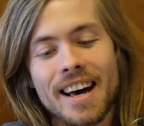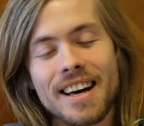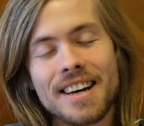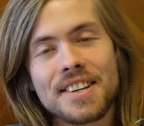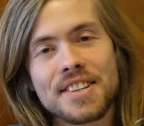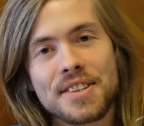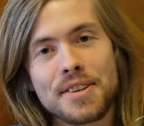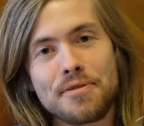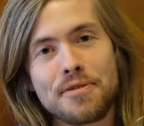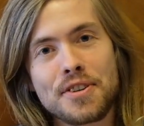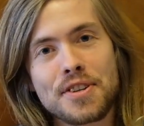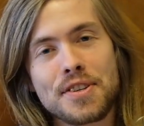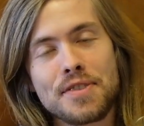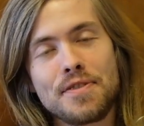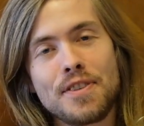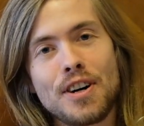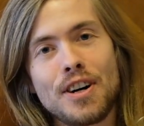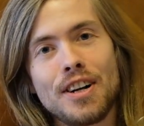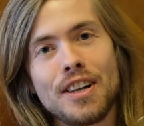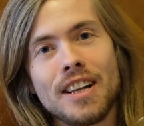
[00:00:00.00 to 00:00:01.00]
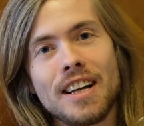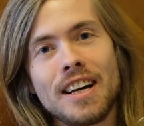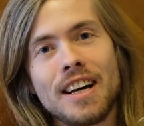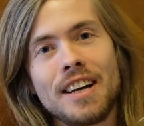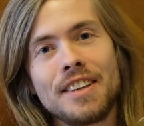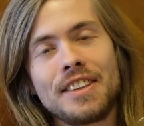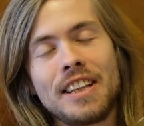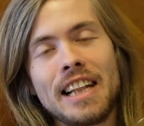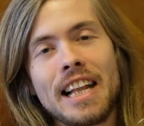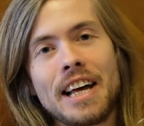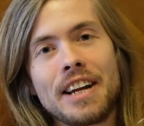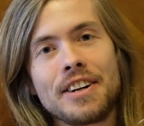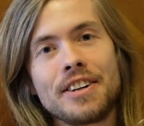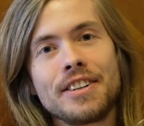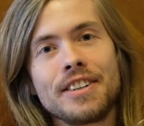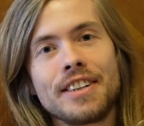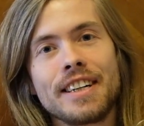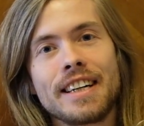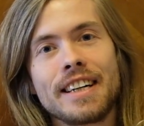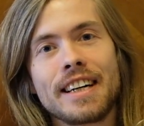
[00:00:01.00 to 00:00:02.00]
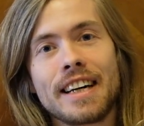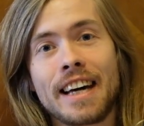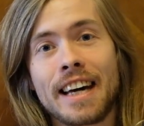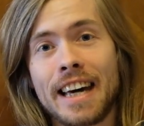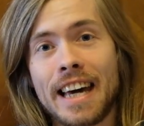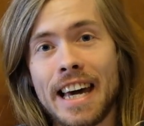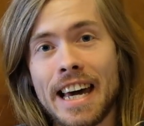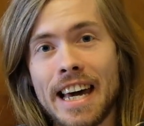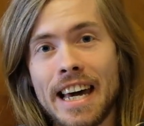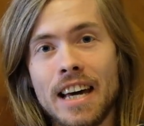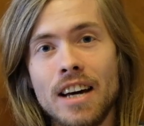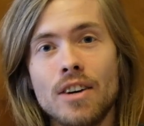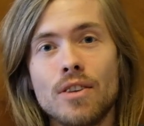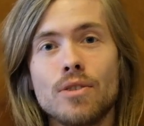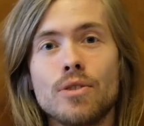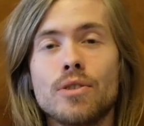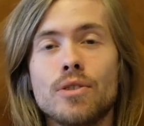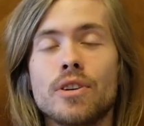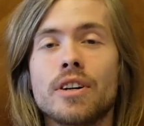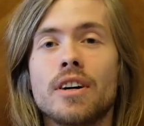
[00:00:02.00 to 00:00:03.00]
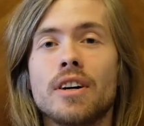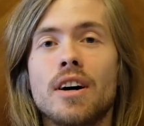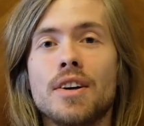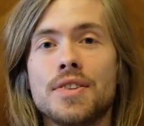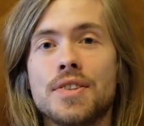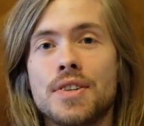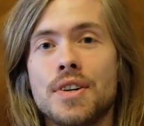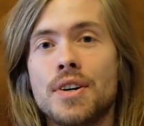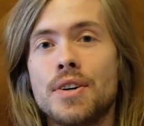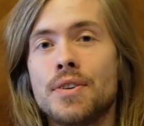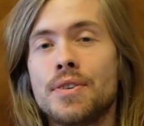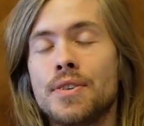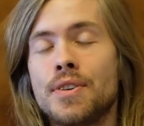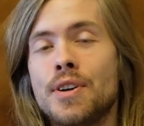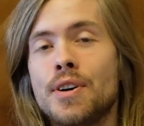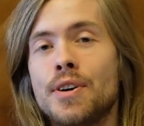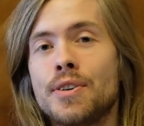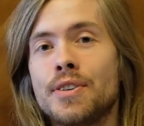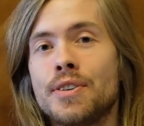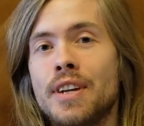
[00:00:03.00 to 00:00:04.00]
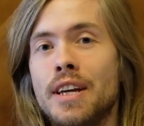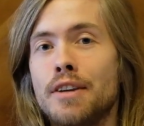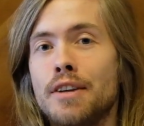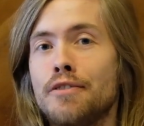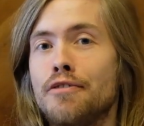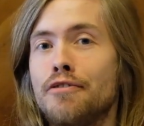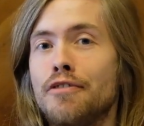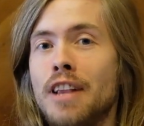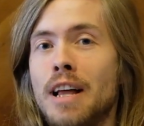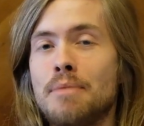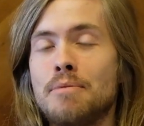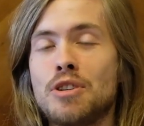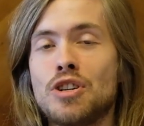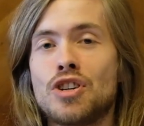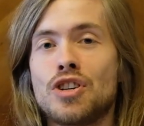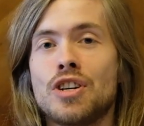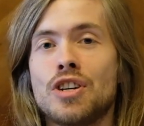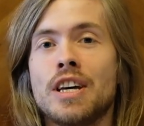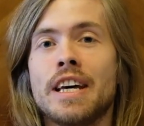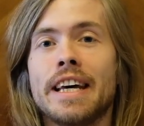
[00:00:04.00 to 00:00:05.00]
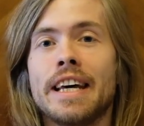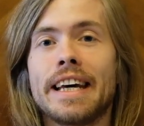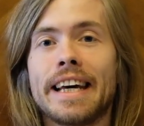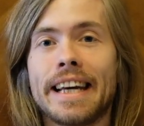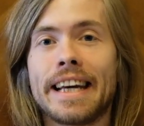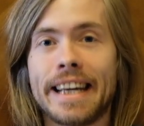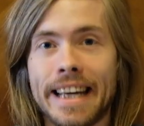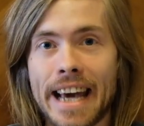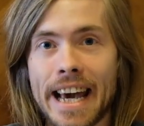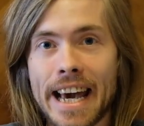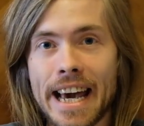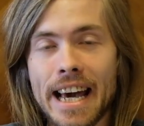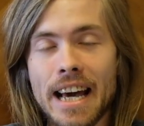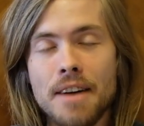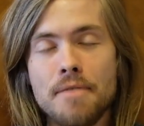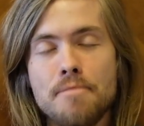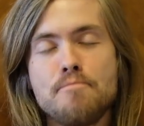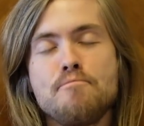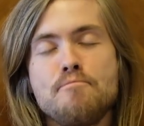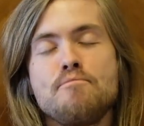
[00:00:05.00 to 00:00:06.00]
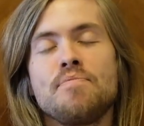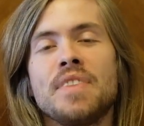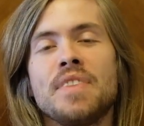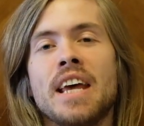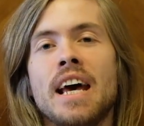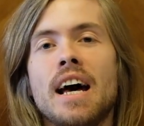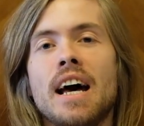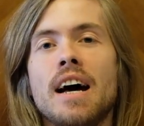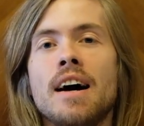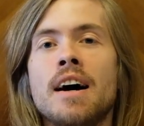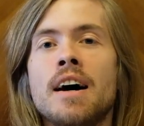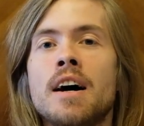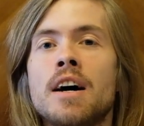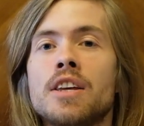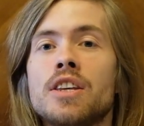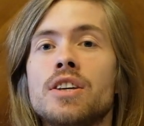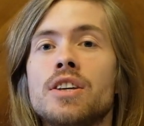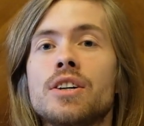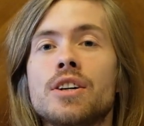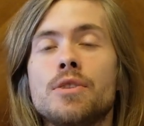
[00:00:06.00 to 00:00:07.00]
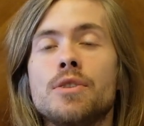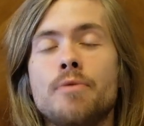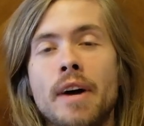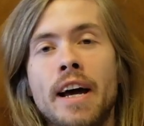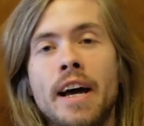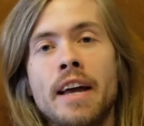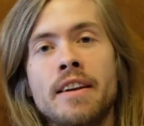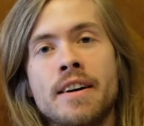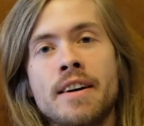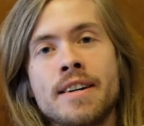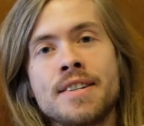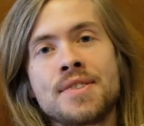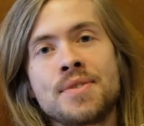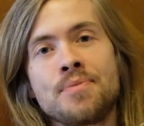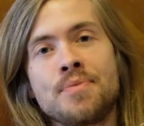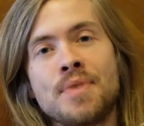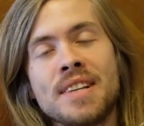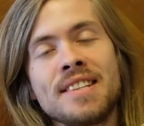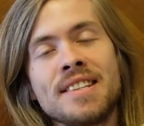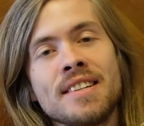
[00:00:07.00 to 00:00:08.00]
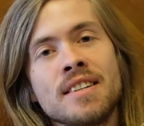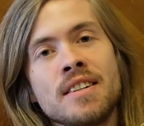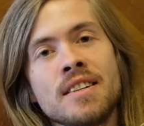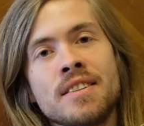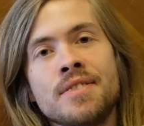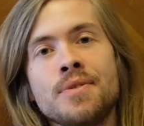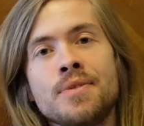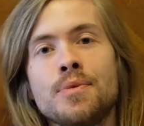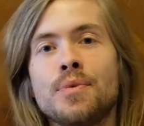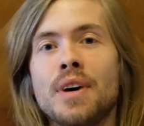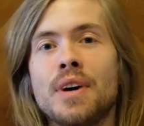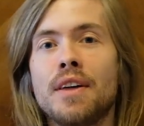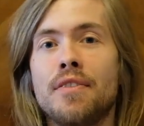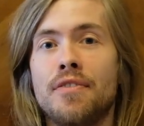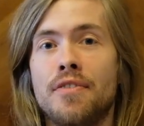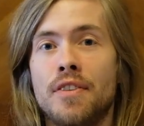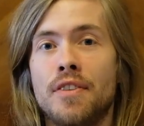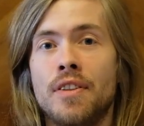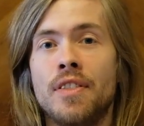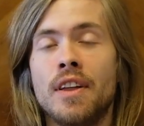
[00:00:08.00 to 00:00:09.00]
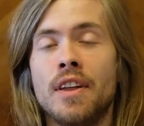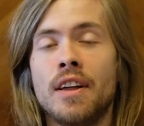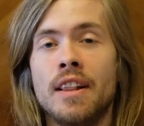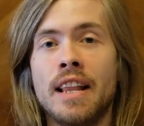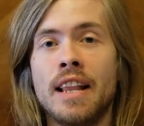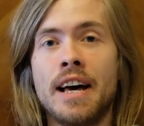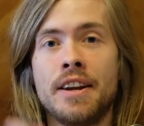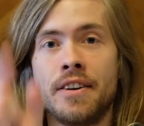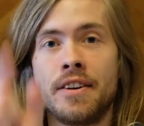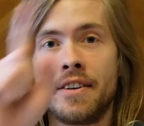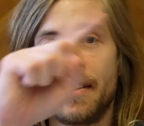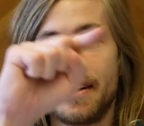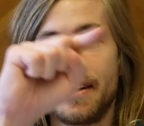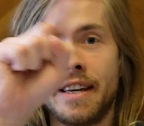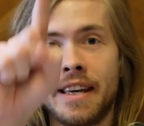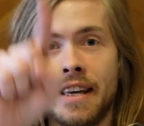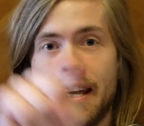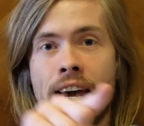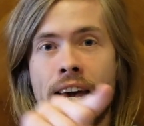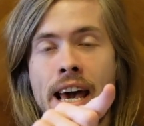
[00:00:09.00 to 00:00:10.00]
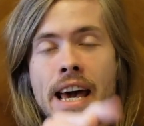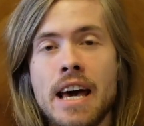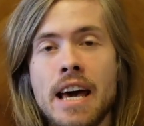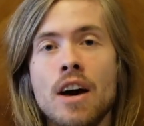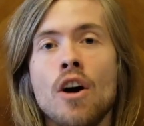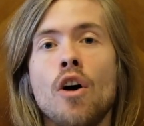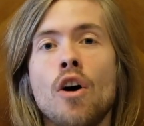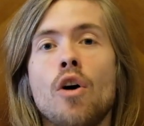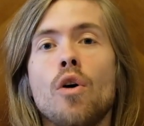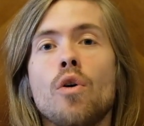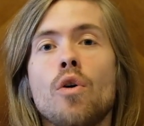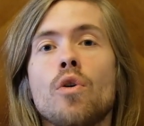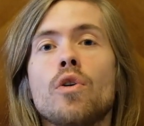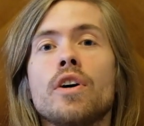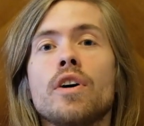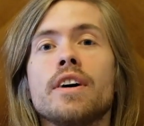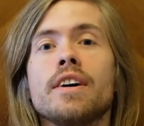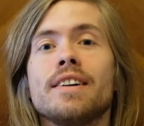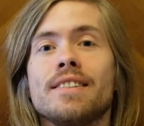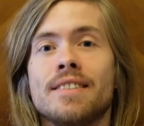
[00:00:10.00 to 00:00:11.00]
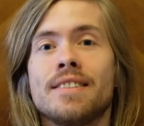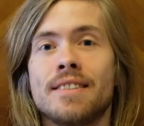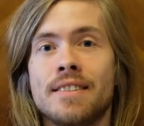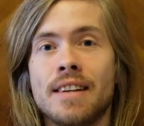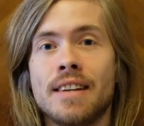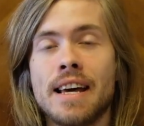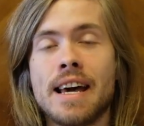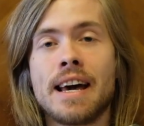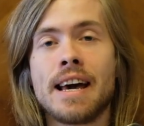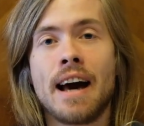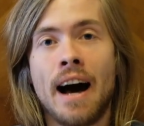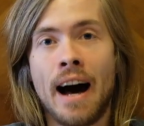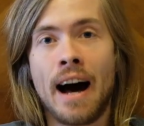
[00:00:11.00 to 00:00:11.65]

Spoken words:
So first of all, the letter G, or also known in Flemish G, you could recognize written with the letter G or CH.